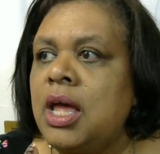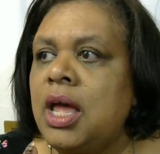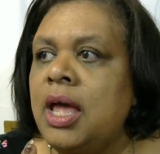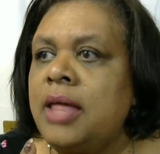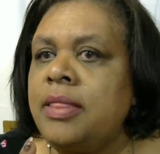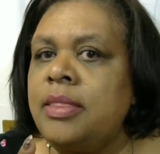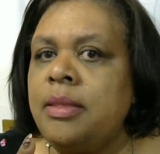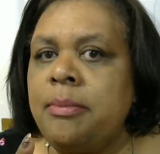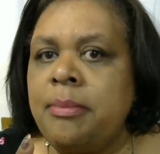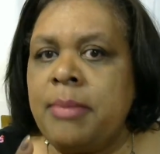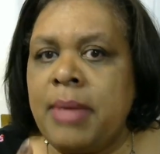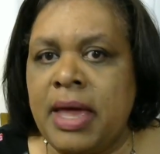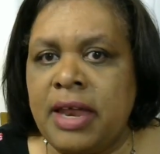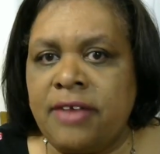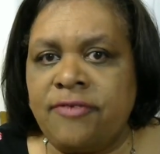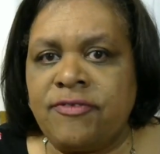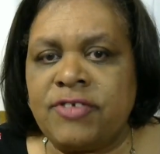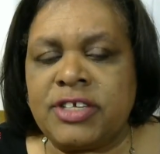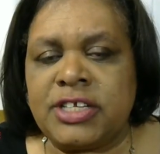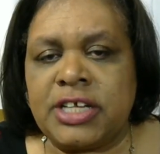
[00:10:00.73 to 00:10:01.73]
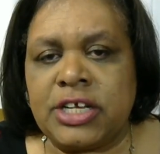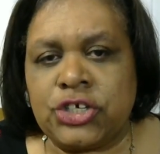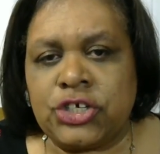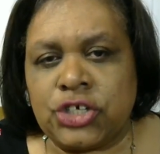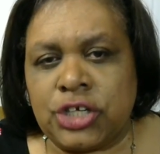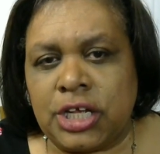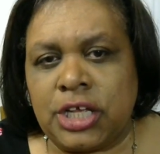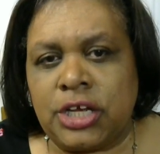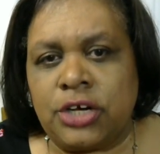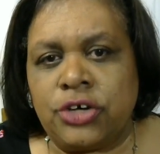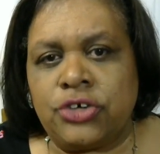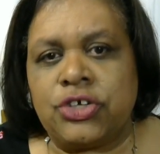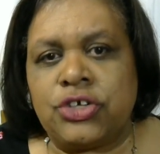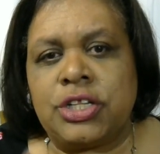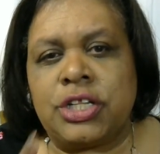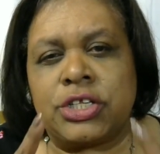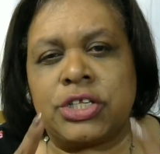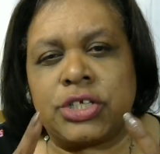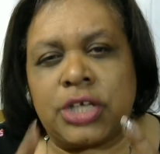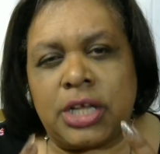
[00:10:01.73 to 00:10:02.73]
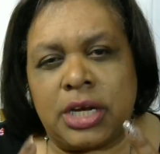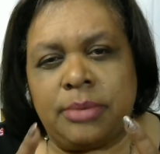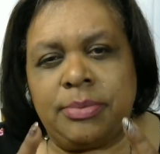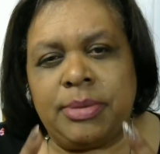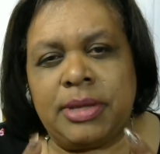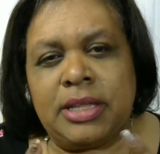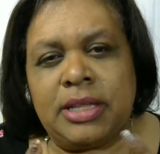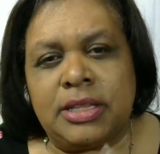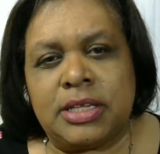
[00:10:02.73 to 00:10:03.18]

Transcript: and the manifestation energy that's going to be in